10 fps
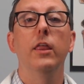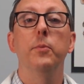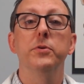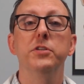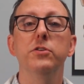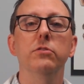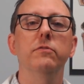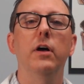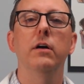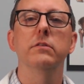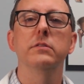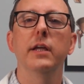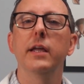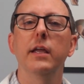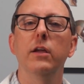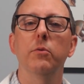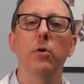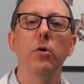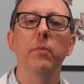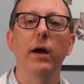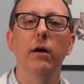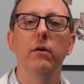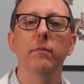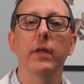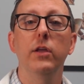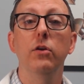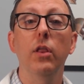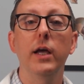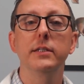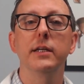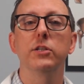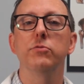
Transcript: The procedure involves taking your bone marrow and utilizing its